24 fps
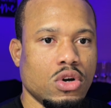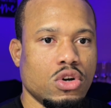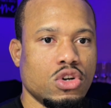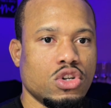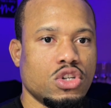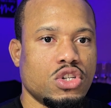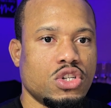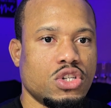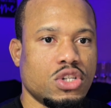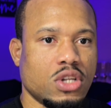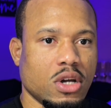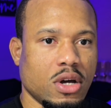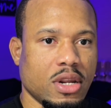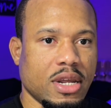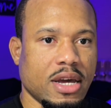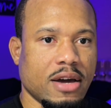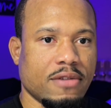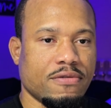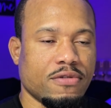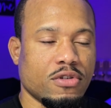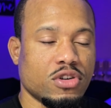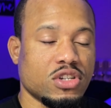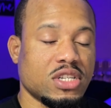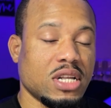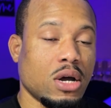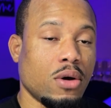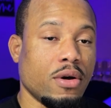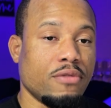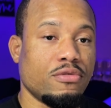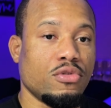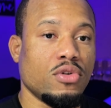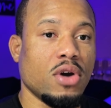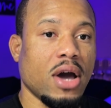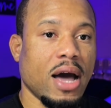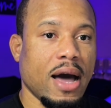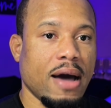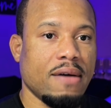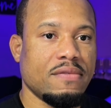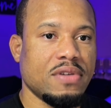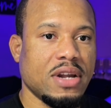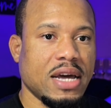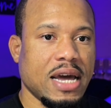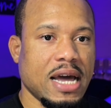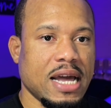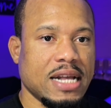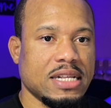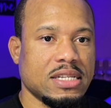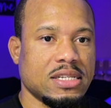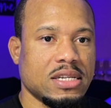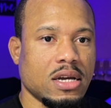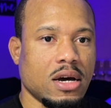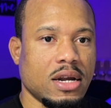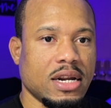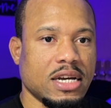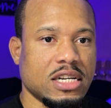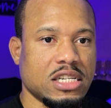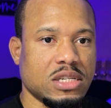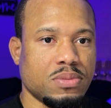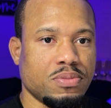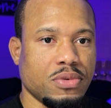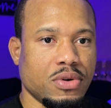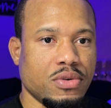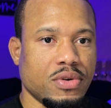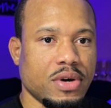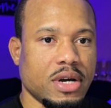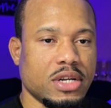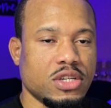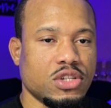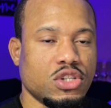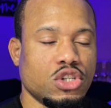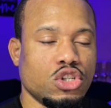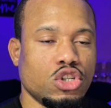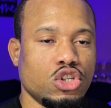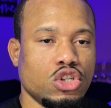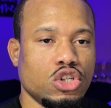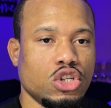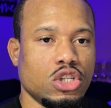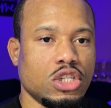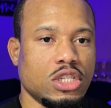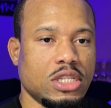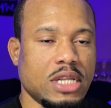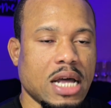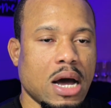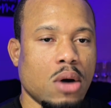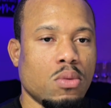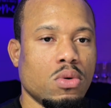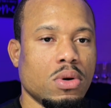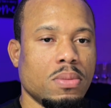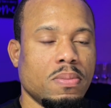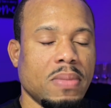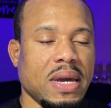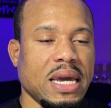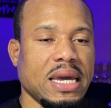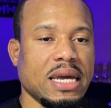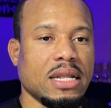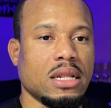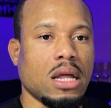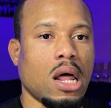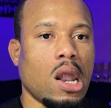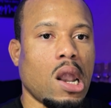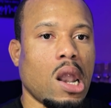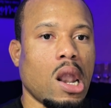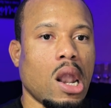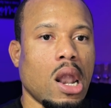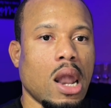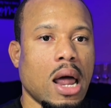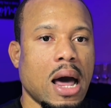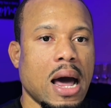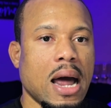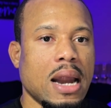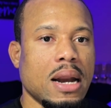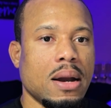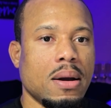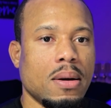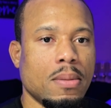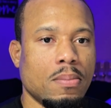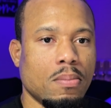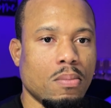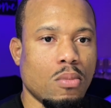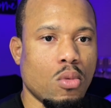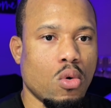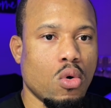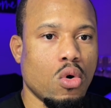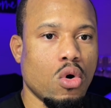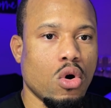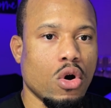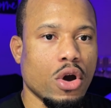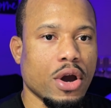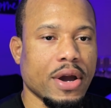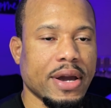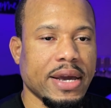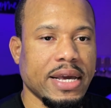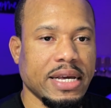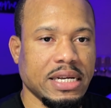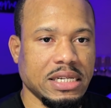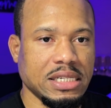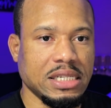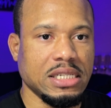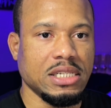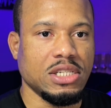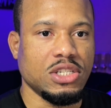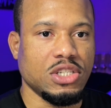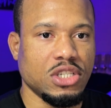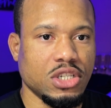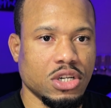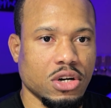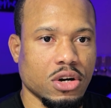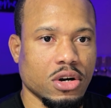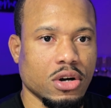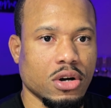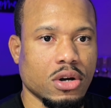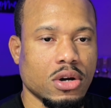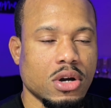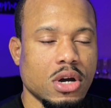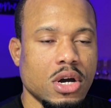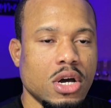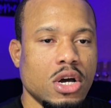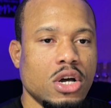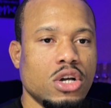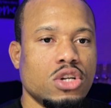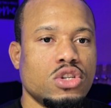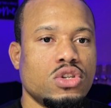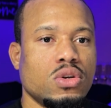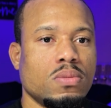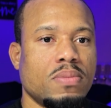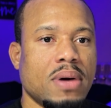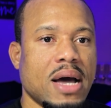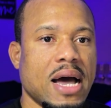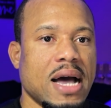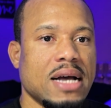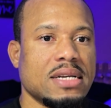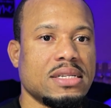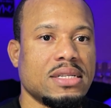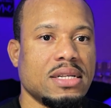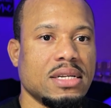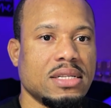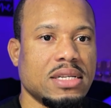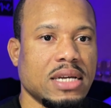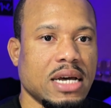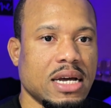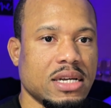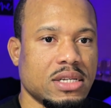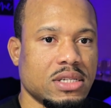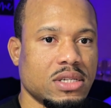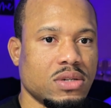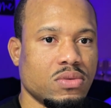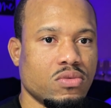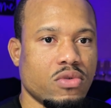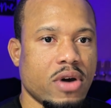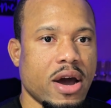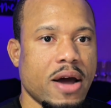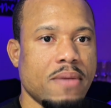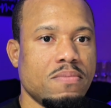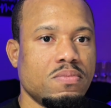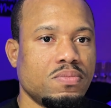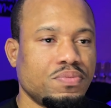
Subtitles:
study at first. Now, if you have the hands-on experience, that would make it a lot more easier to pass the test, right?